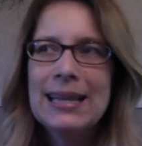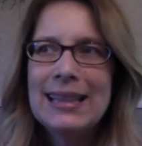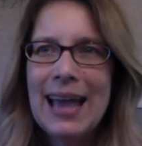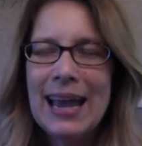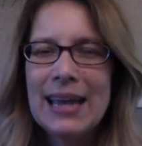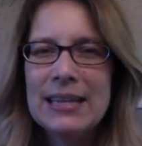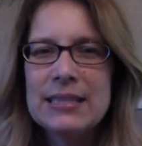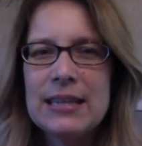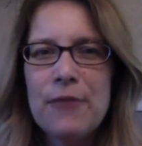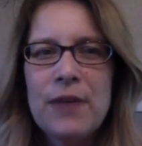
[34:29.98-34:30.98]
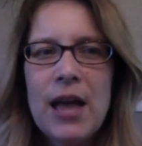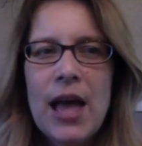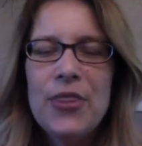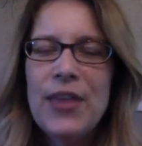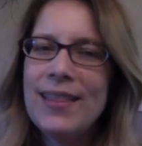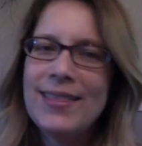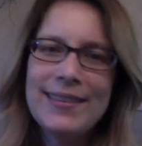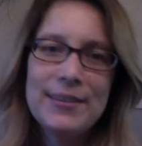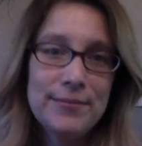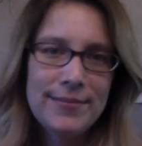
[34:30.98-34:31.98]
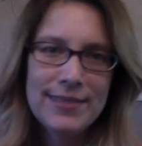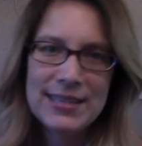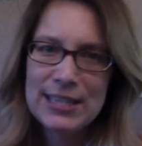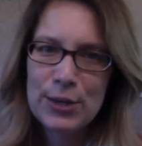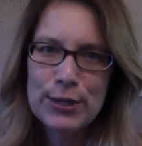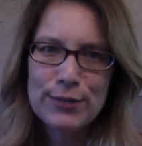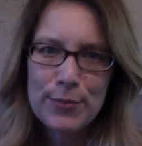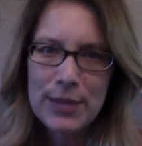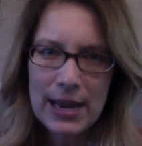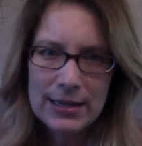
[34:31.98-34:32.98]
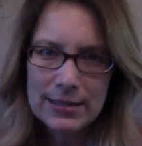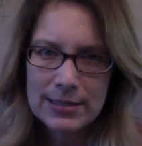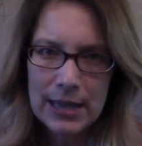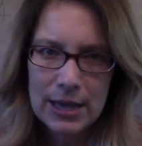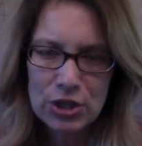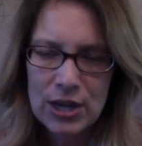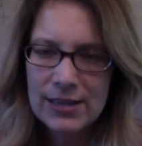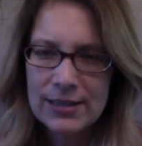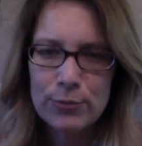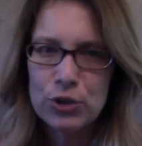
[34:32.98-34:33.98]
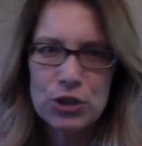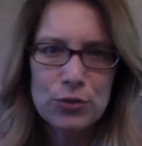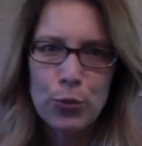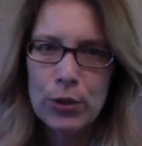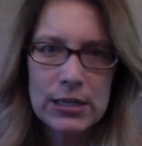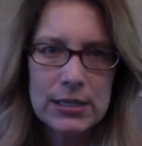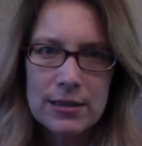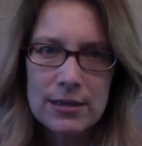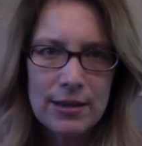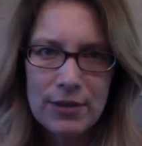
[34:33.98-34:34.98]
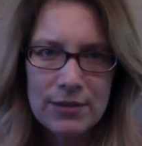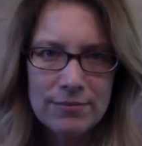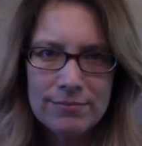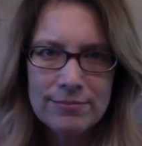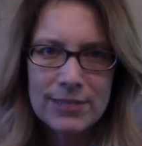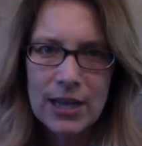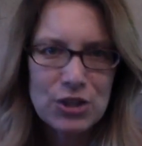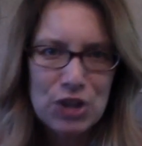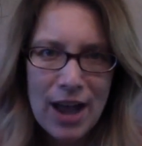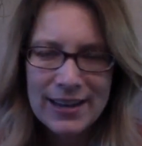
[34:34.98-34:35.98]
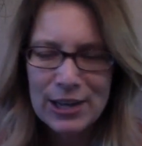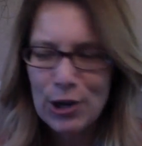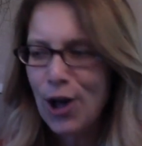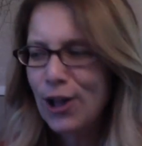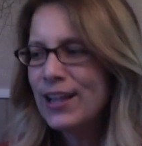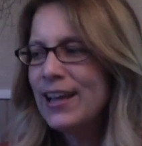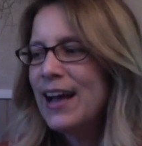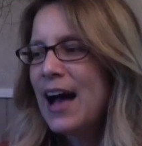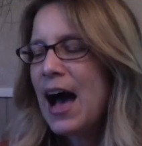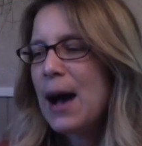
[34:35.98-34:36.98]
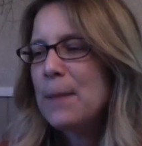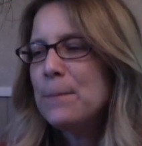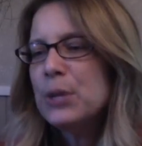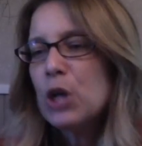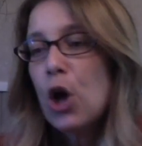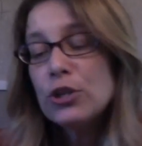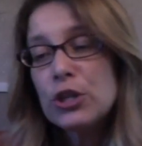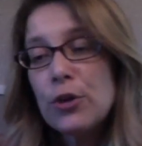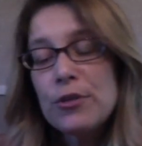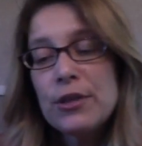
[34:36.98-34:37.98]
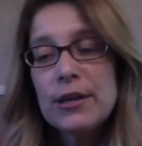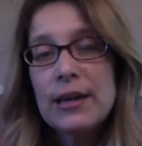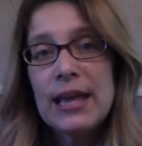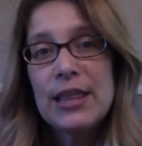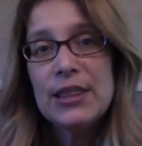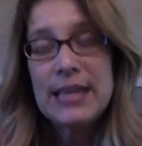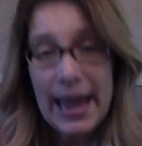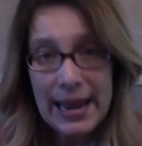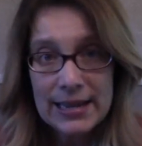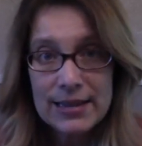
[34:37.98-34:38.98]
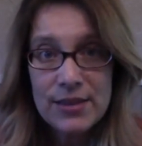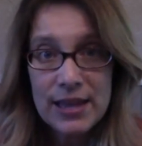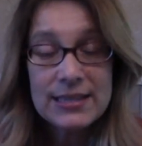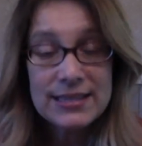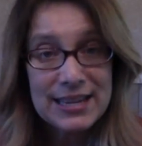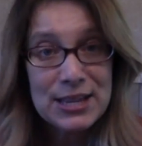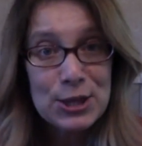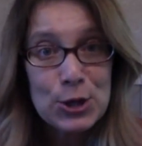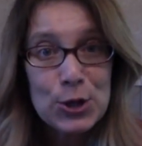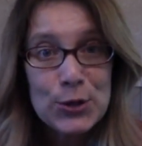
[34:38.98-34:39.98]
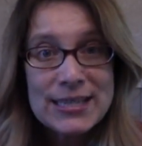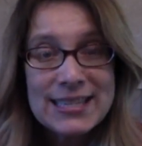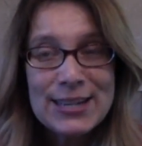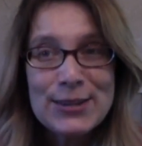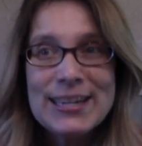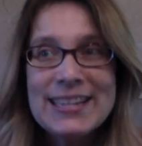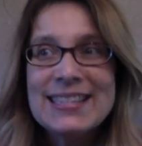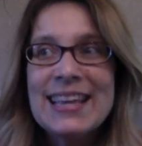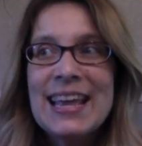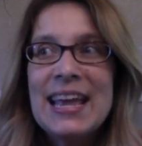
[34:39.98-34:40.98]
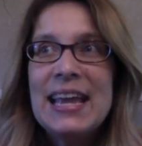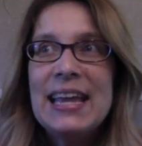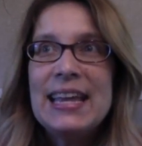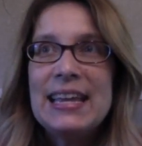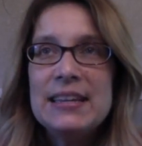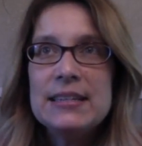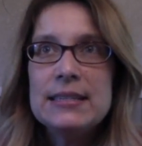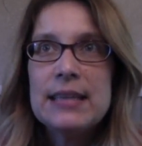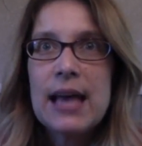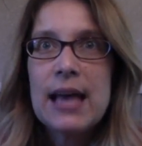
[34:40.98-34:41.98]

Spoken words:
that kind of stuff that the series from the 80s/90s just really didn't even touch on at all. But also the Anne that is in the current series is,